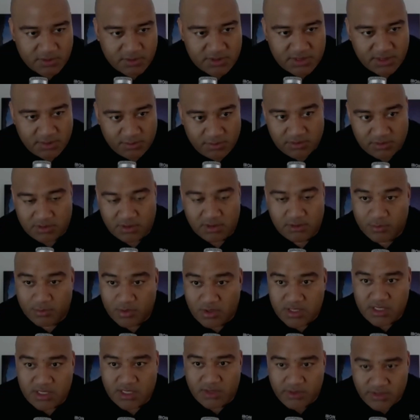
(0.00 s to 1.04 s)
not
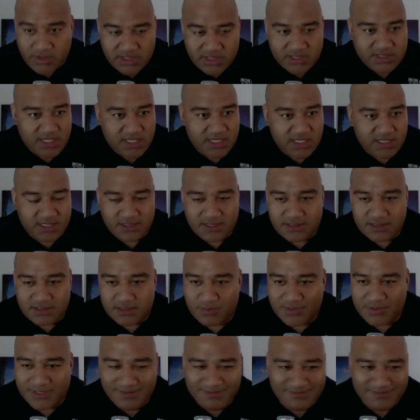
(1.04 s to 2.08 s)
encouraging tagging, just
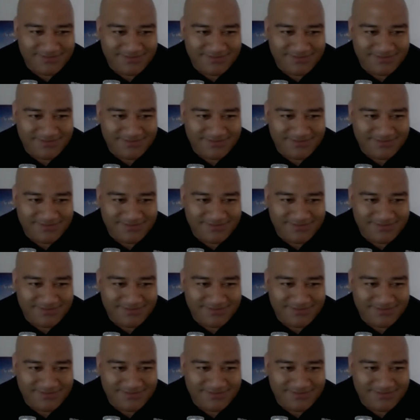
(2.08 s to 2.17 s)
to